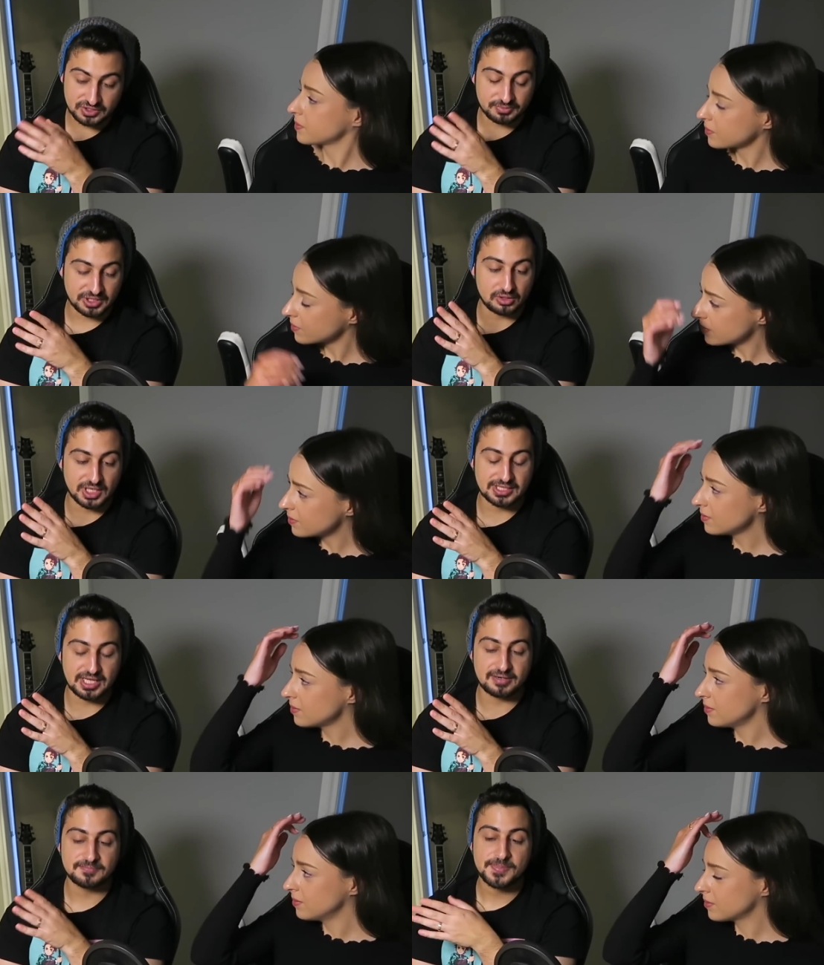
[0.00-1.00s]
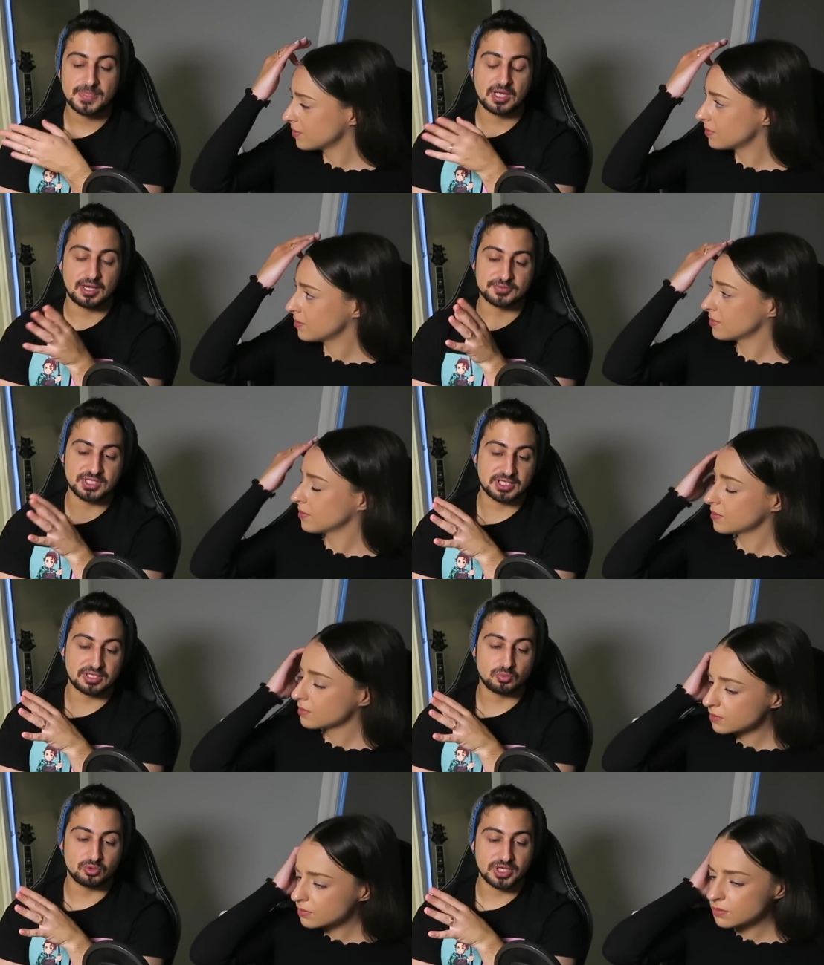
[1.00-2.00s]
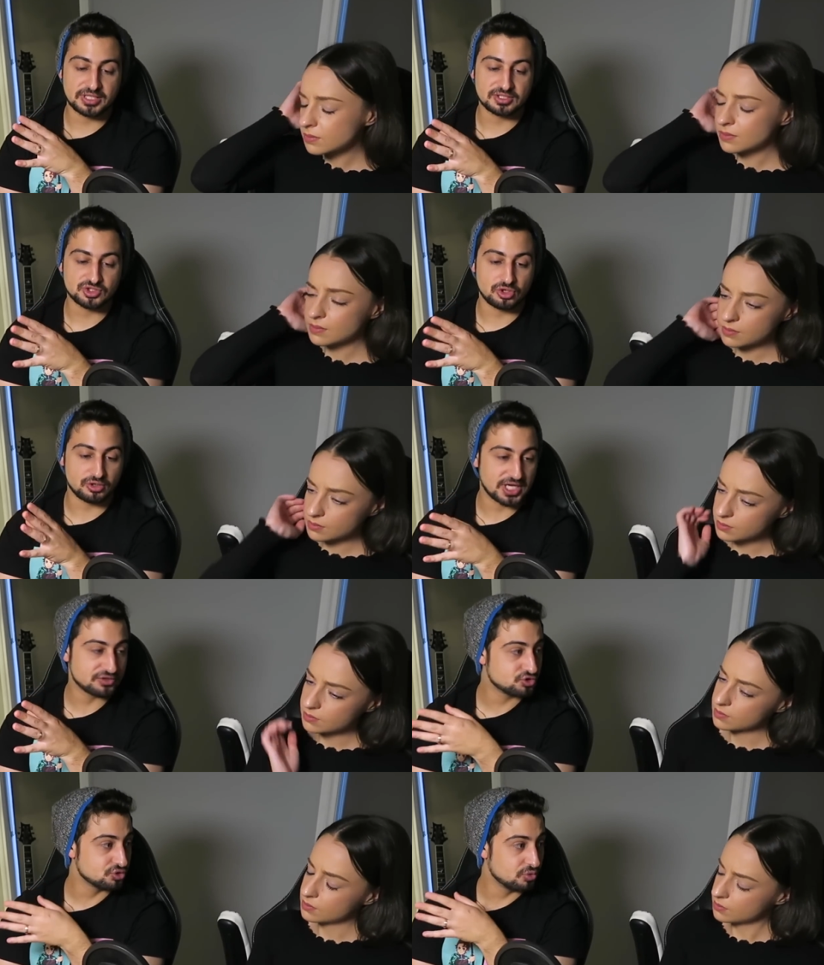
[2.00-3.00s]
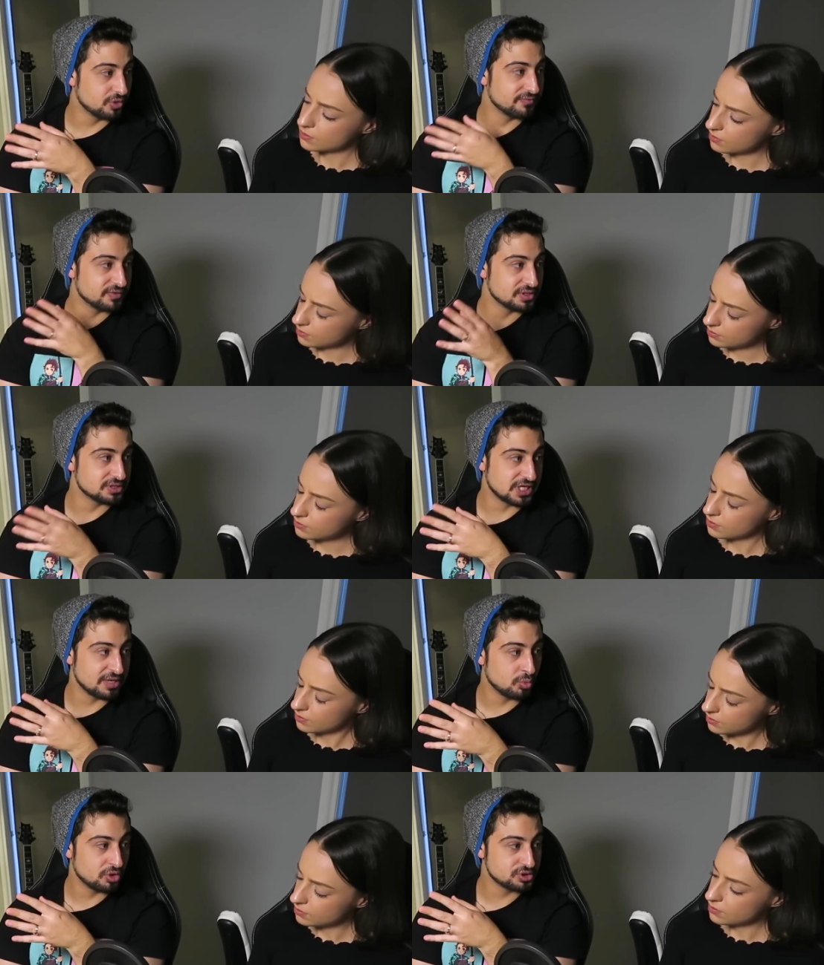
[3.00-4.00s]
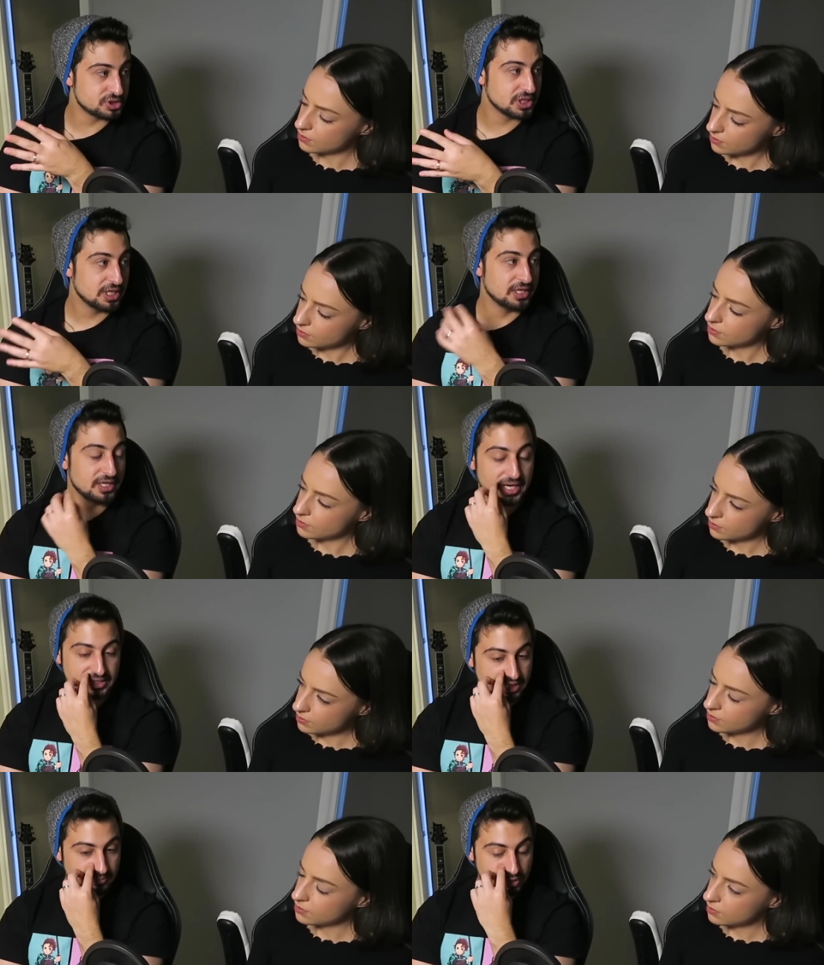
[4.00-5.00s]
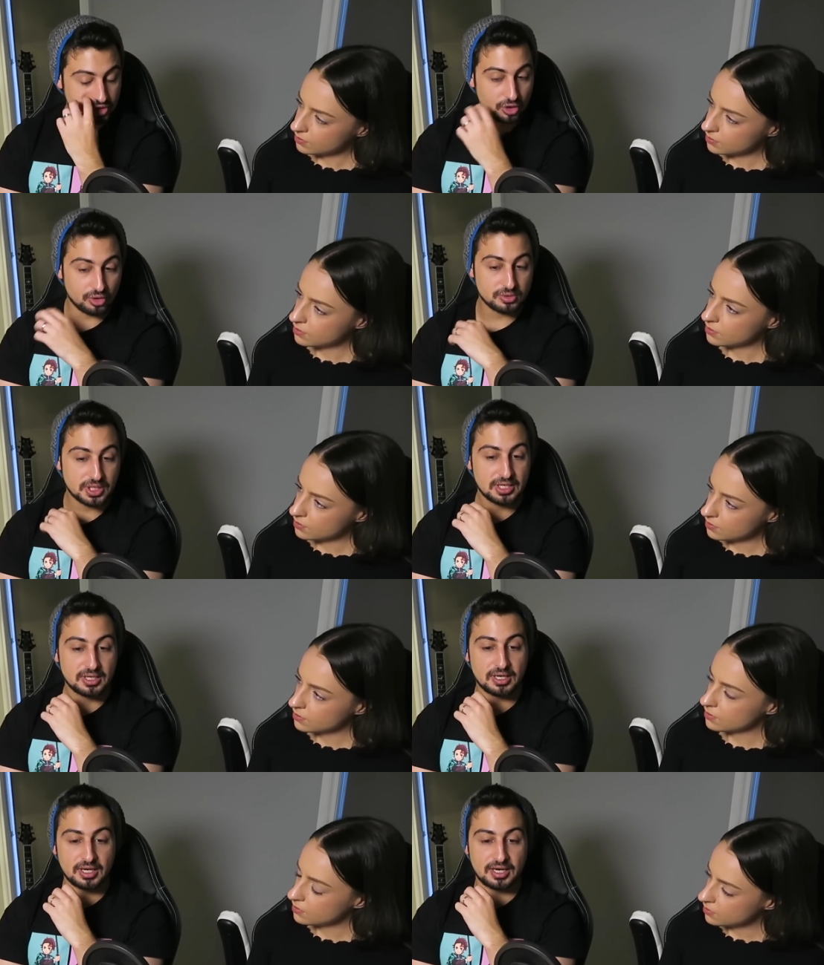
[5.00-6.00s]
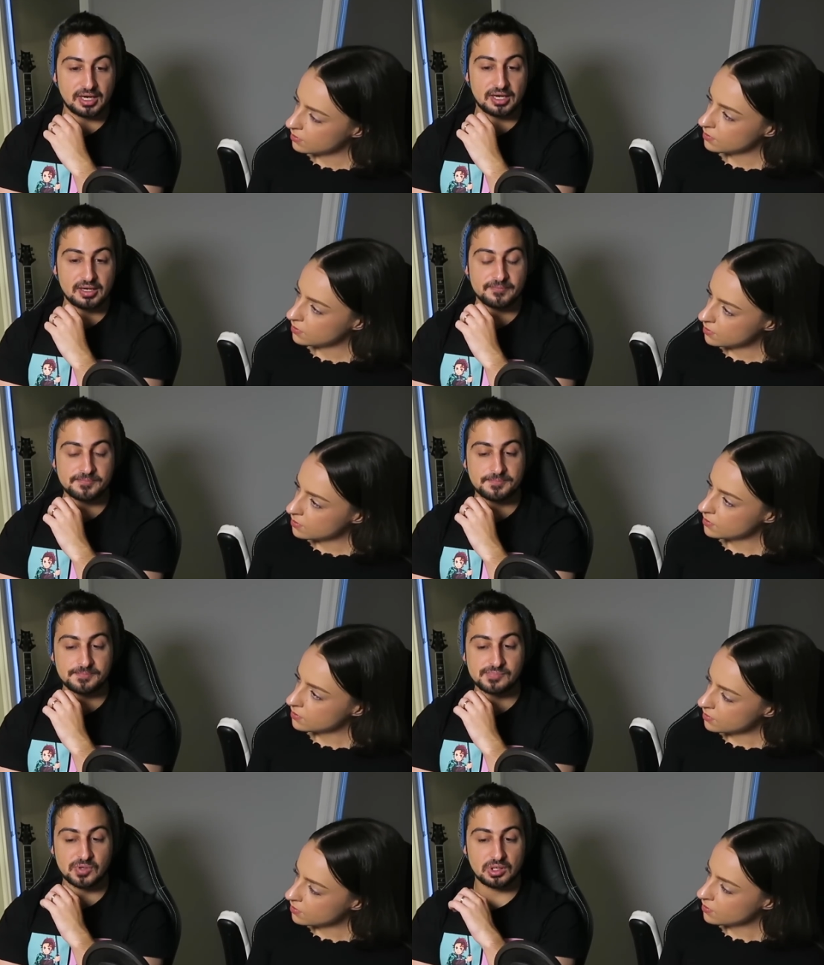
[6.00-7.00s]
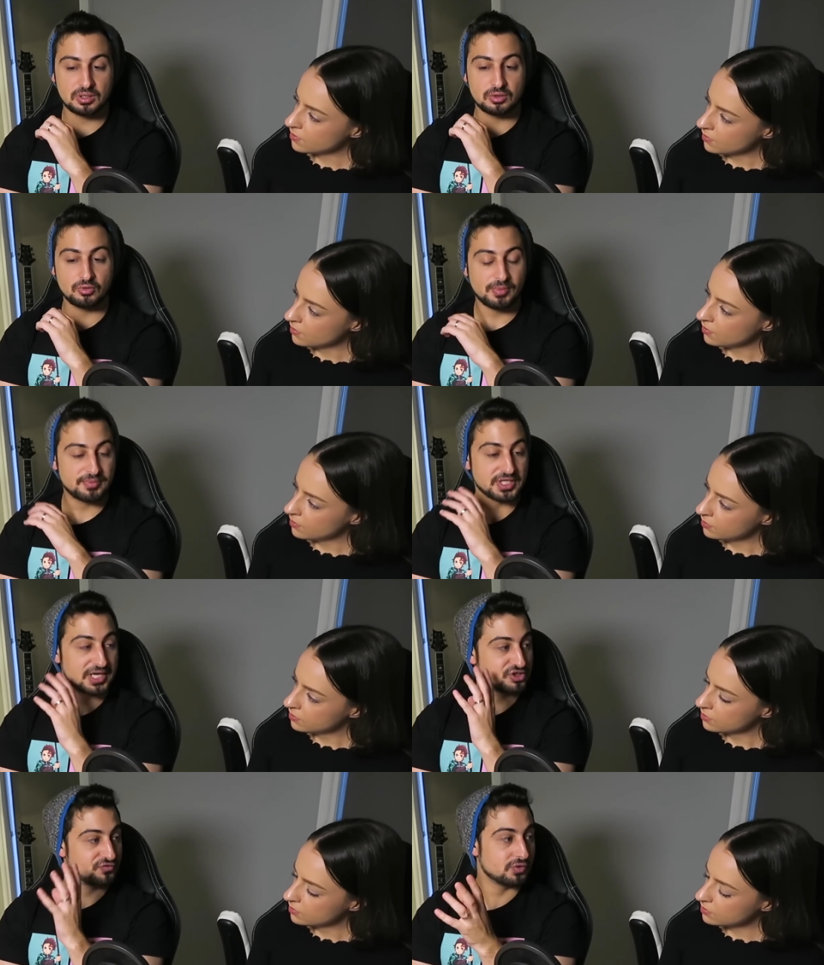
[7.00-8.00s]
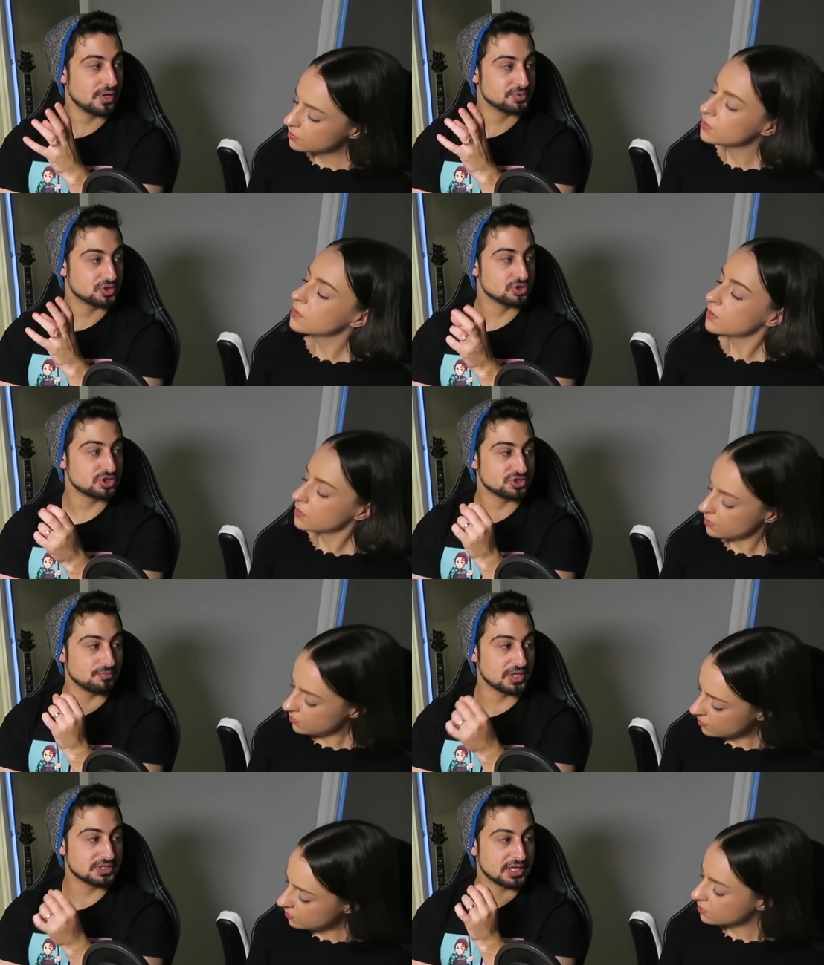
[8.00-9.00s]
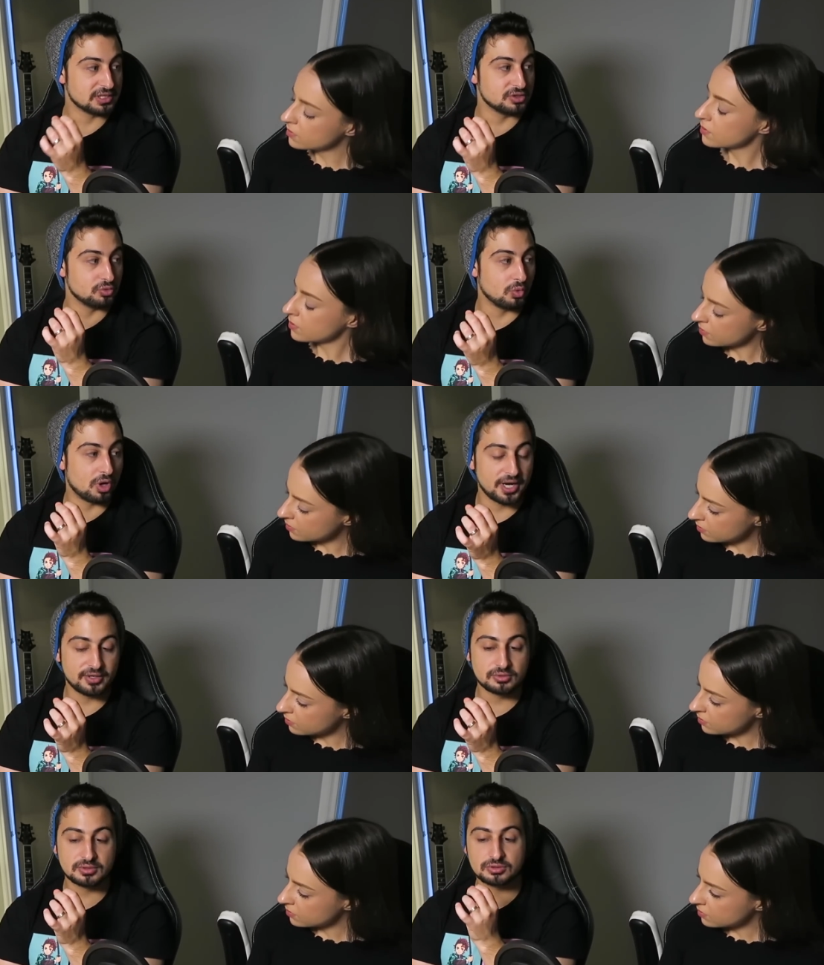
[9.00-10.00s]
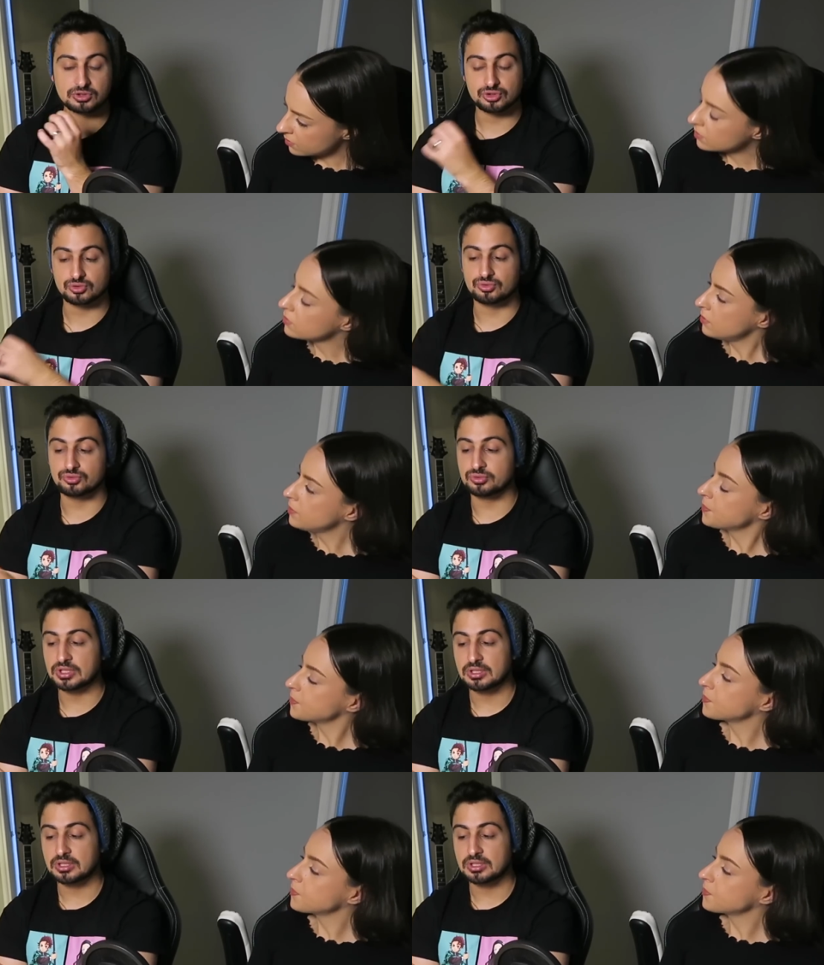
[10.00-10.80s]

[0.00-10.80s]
Speaker 1: something like that. I'm thinking we'll get this Gouketsu or whatever his name was next episode, or maybe the next few episodes because it might take a little while to